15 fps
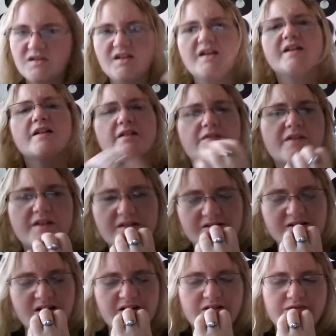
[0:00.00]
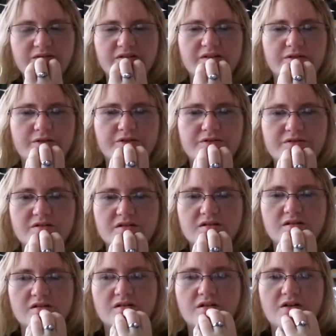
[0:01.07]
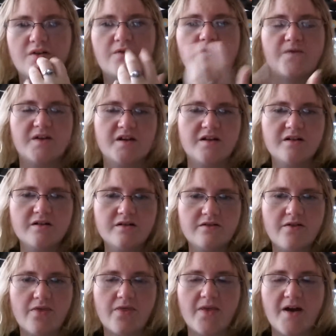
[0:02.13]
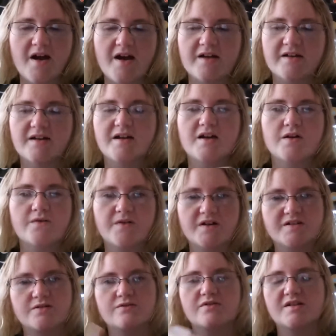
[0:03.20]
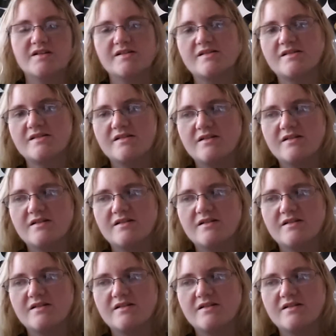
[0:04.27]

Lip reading: I think it's kind of a learned fear that if I do this,